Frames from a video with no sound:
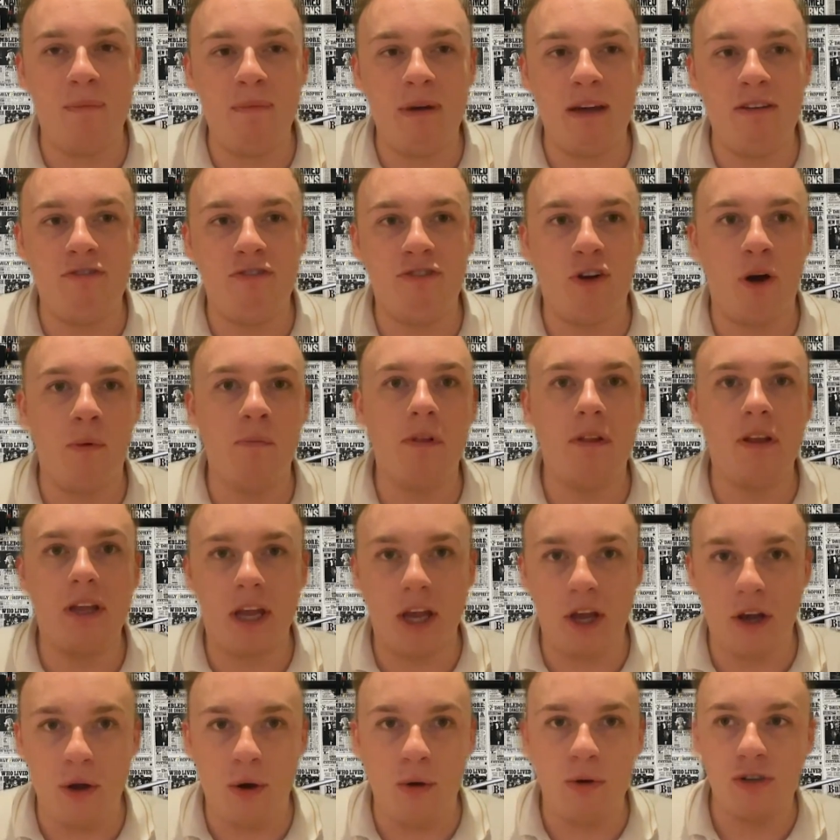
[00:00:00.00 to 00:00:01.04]
in from the Leaky
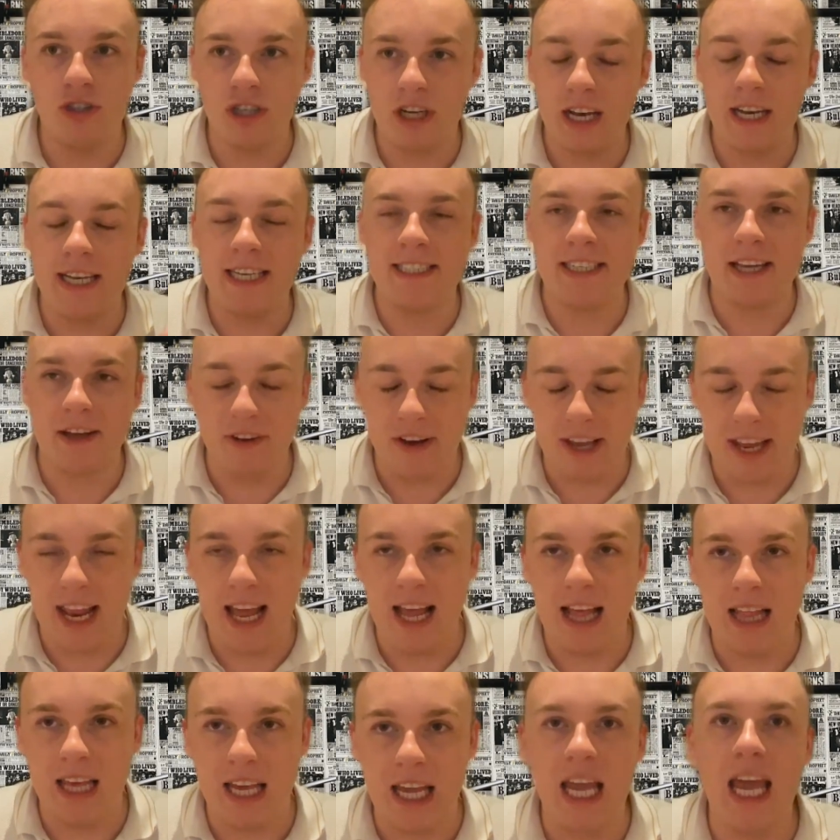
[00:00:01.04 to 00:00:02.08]
Cauldron into Diagon
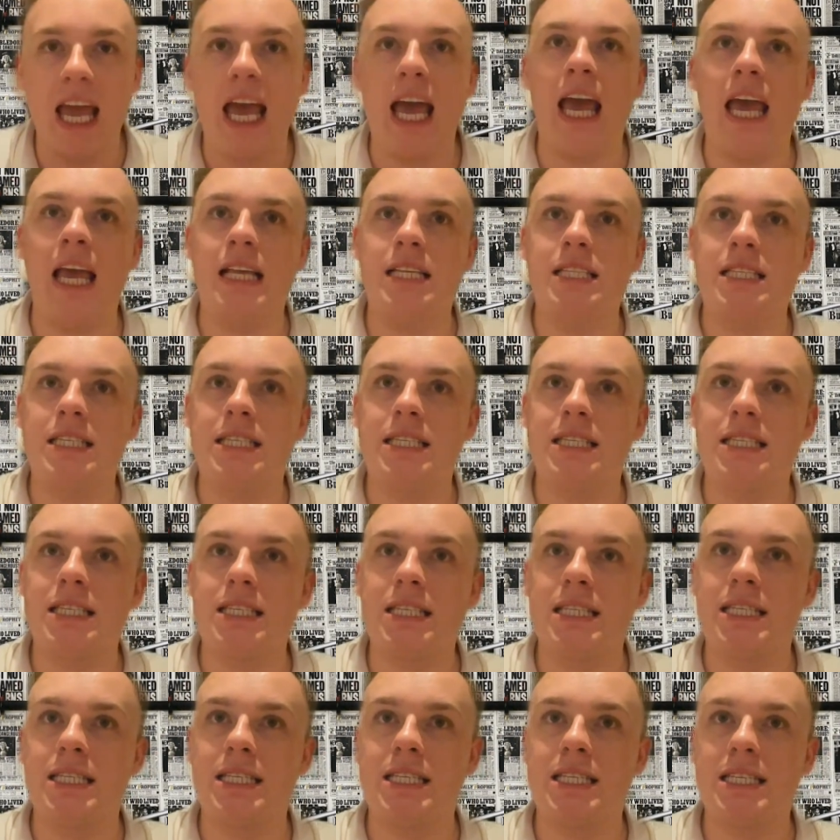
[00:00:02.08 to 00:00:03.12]
Alley, it's
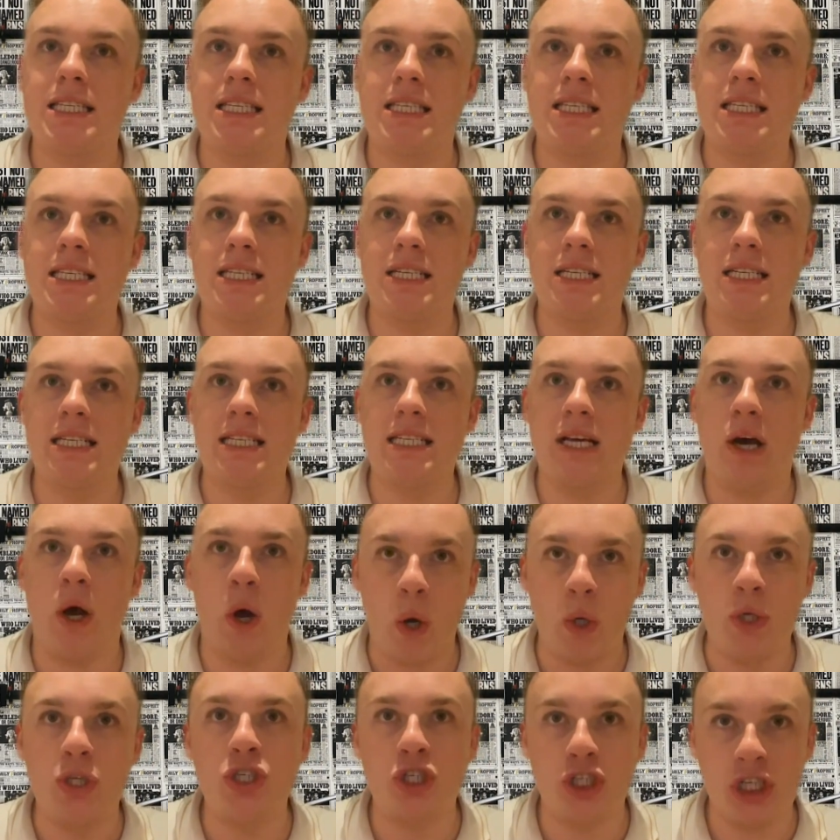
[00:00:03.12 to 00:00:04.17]

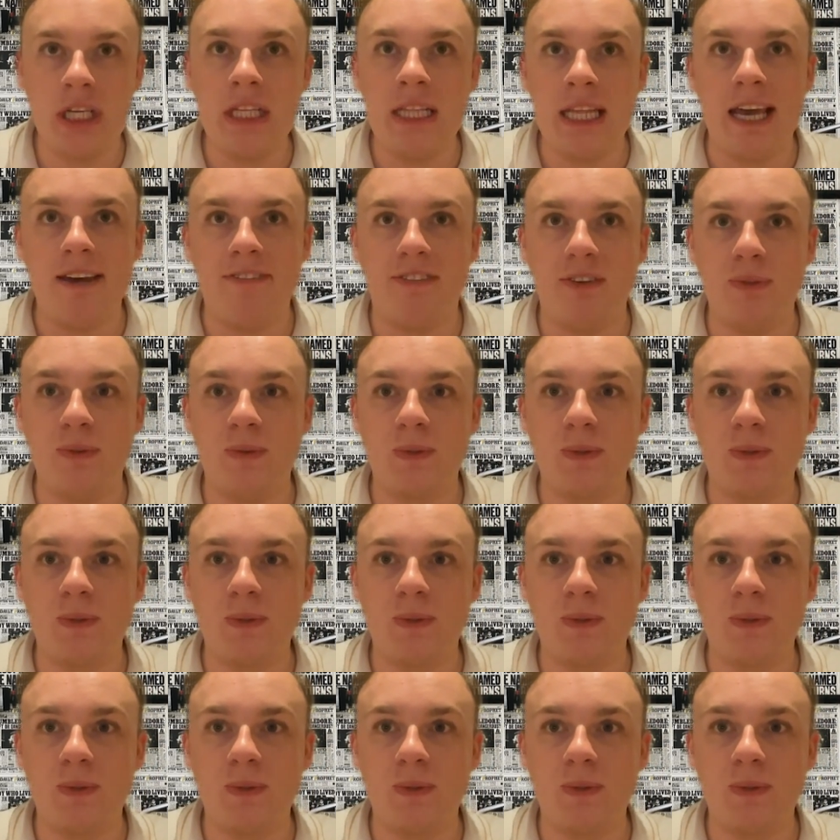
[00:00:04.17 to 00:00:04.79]
on street level.